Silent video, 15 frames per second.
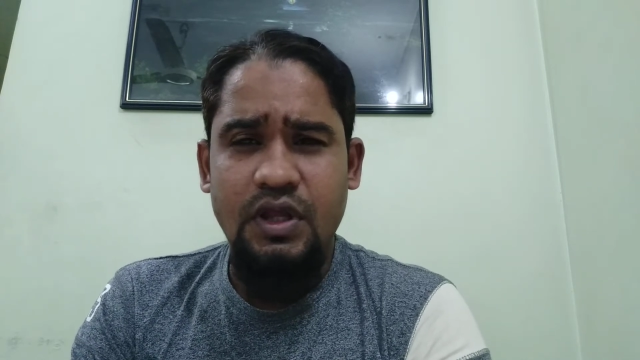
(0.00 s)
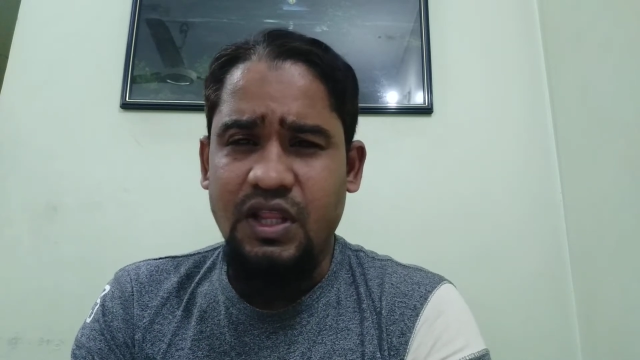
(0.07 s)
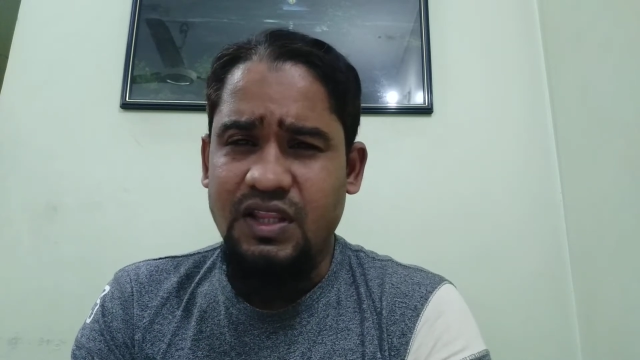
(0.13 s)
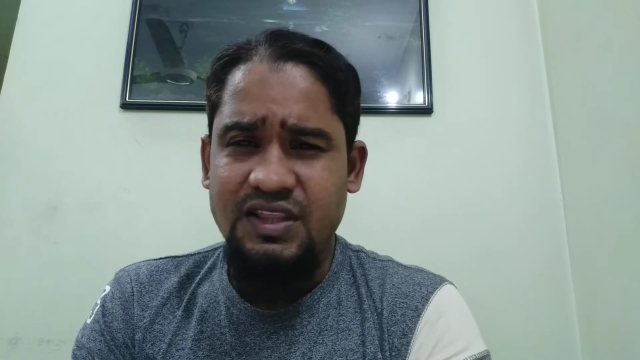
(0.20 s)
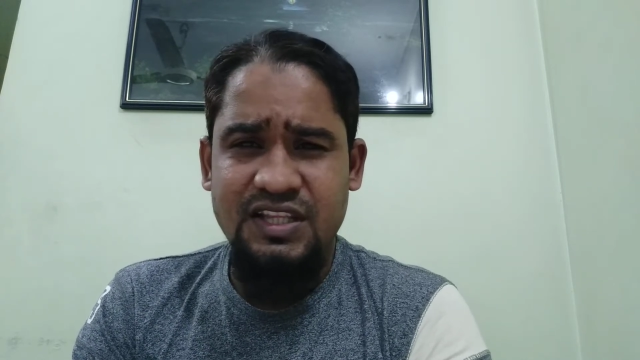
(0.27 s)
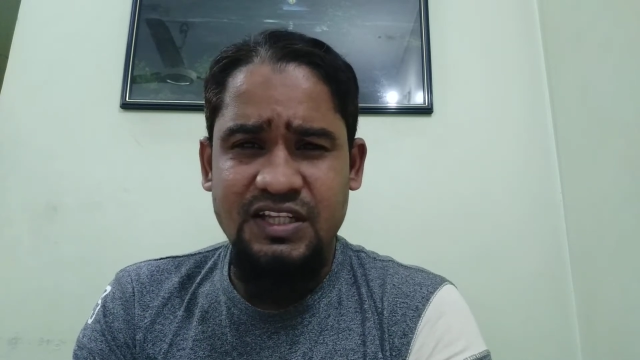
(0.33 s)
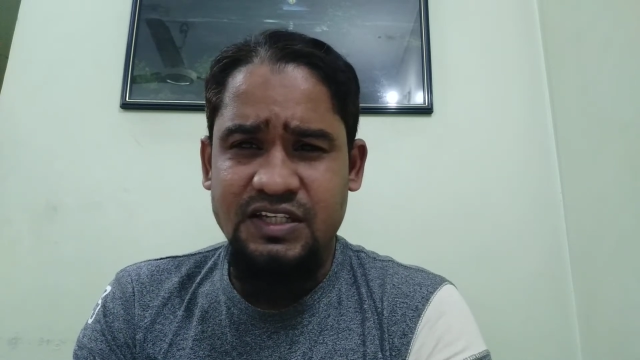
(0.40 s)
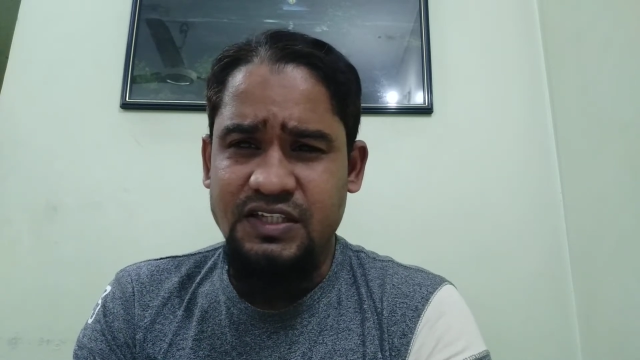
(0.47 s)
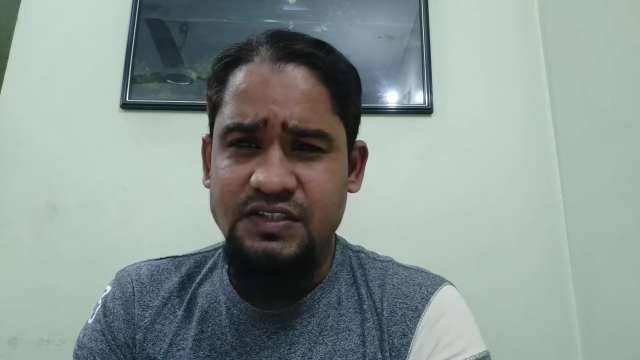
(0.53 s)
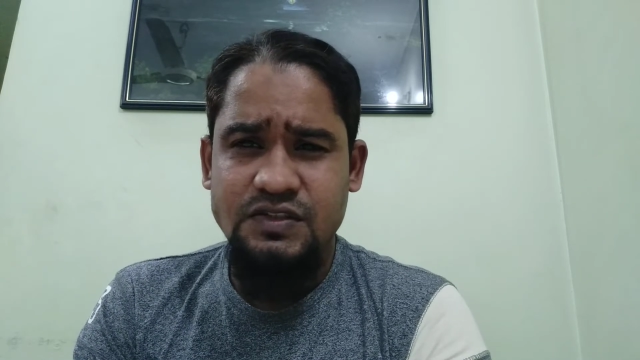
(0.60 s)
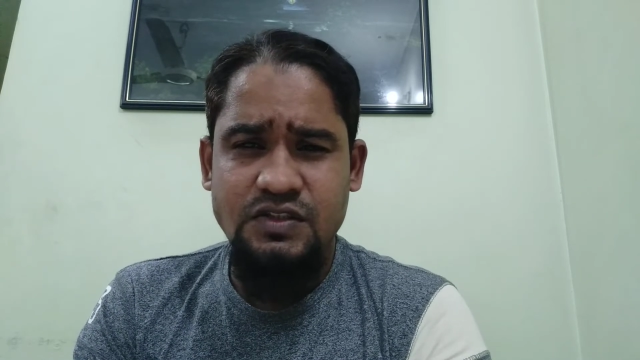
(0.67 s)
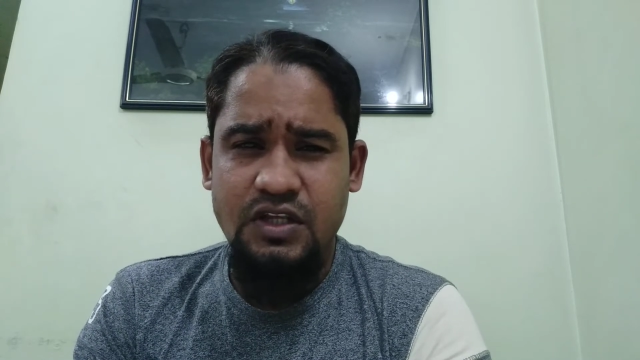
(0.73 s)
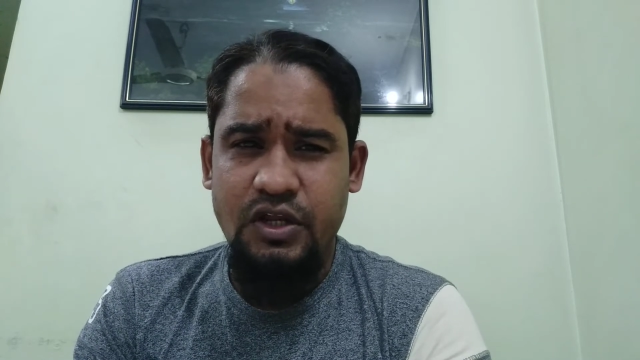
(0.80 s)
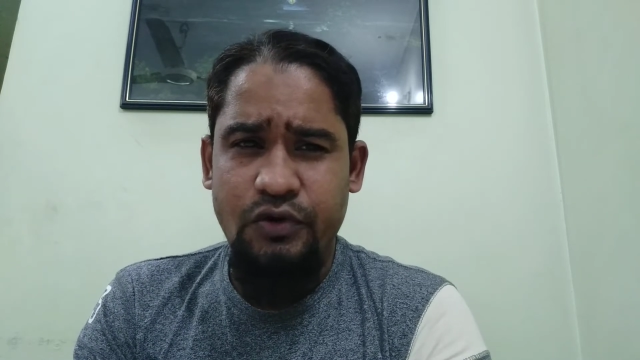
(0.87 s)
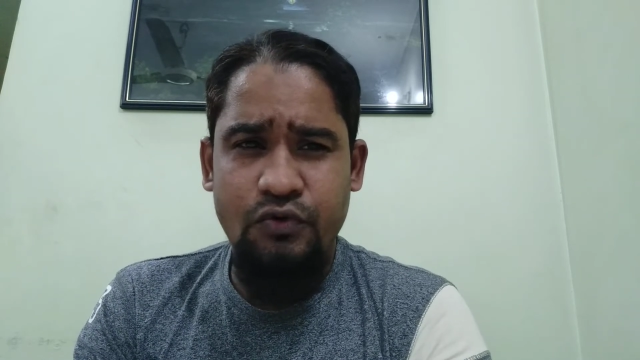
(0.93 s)
that
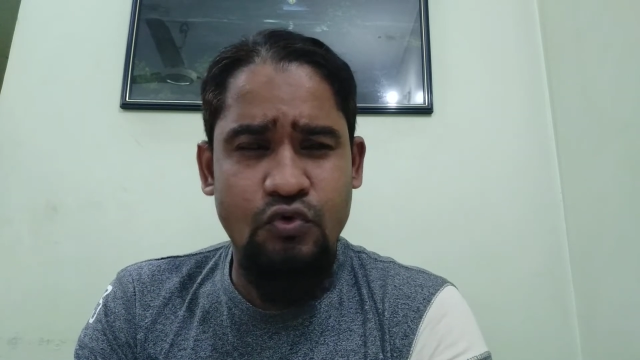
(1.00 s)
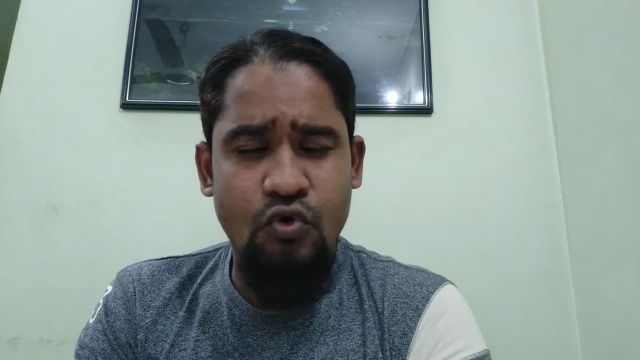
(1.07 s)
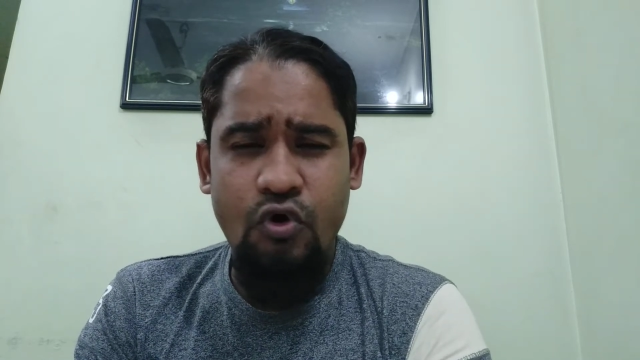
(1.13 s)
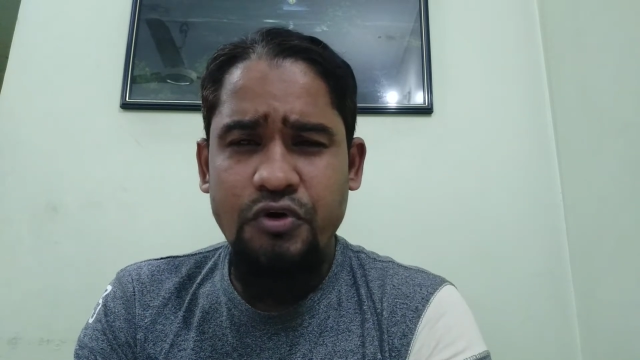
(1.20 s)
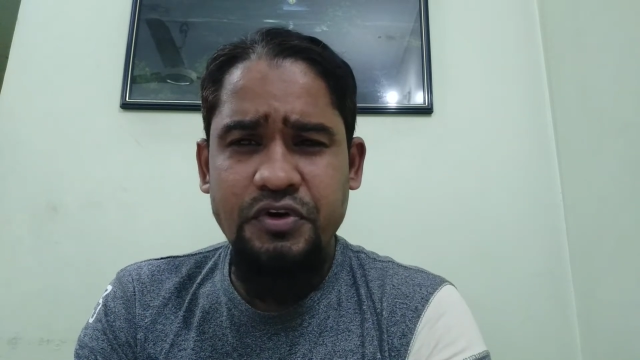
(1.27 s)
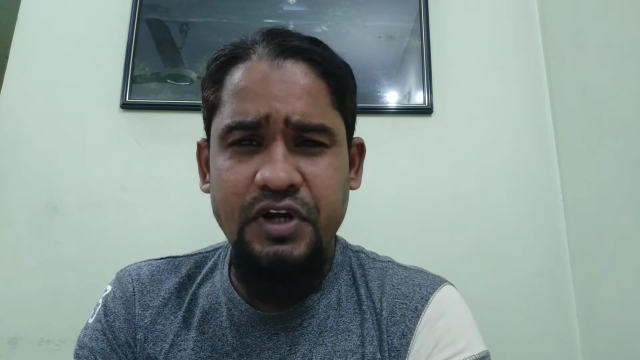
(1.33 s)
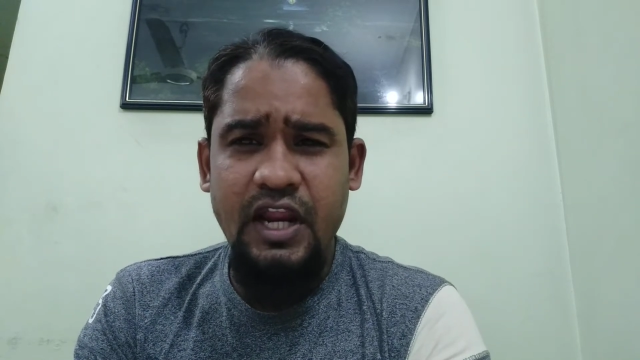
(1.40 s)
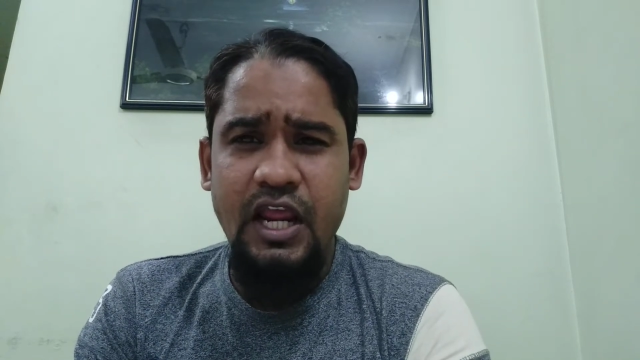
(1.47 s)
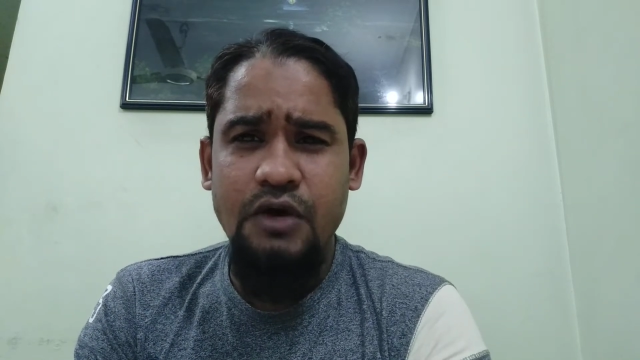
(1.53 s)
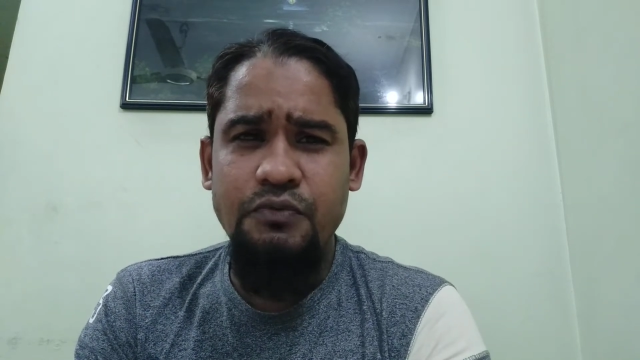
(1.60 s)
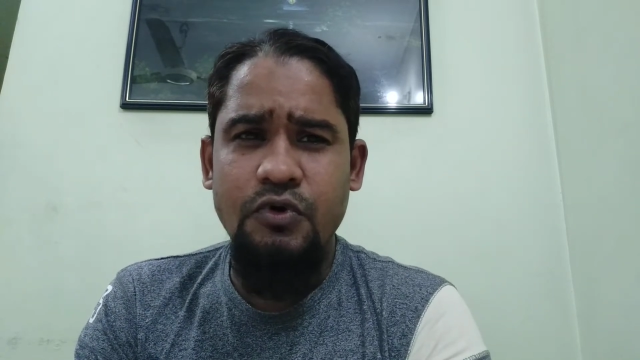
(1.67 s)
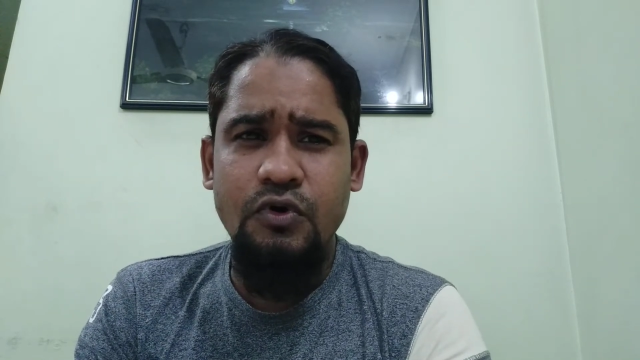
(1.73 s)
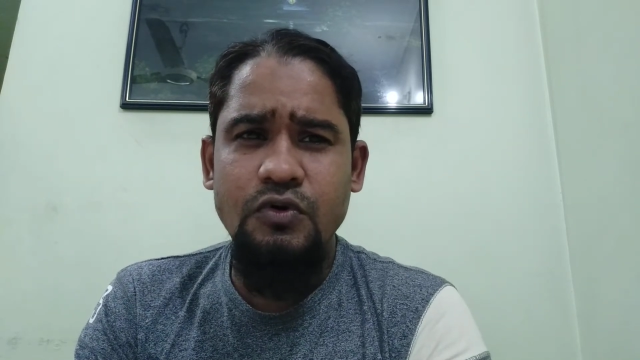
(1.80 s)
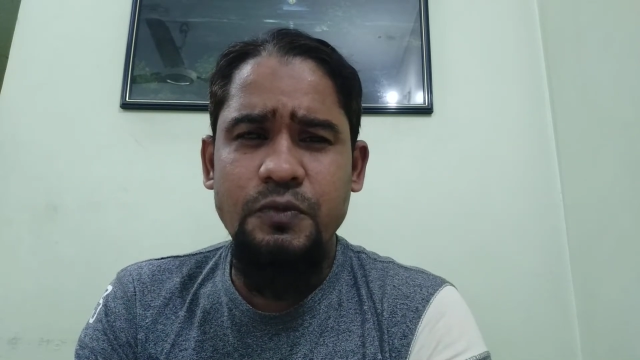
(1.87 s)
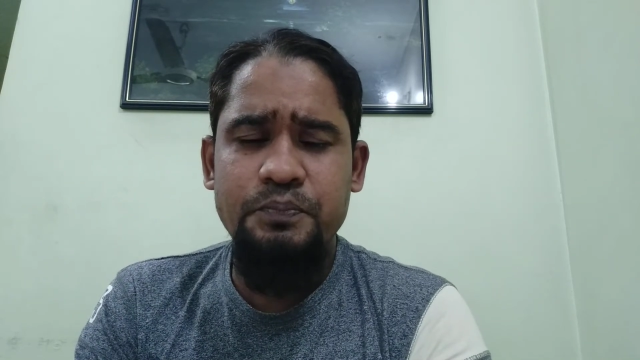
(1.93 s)
is not
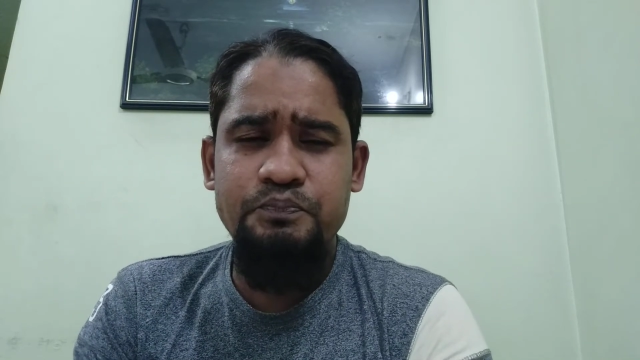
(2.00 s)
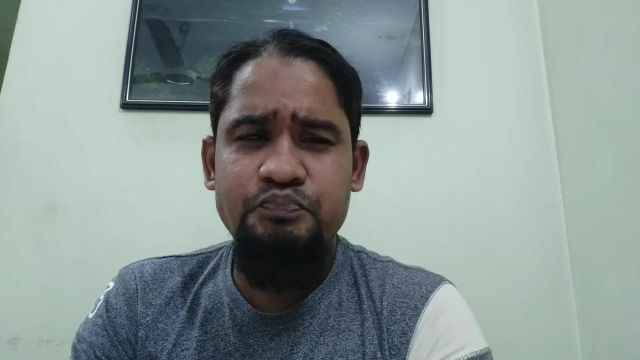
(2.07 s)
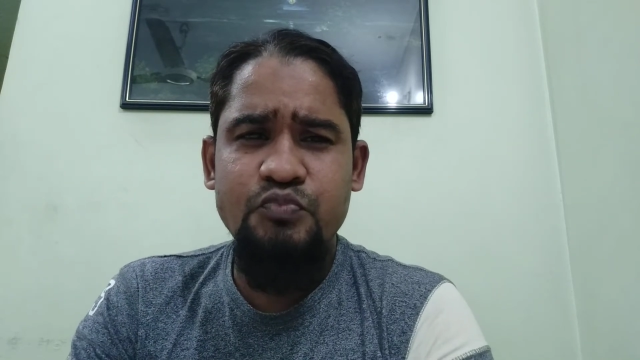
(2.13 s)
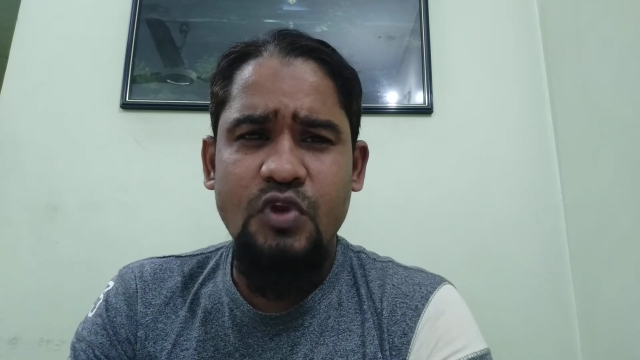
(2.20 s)
able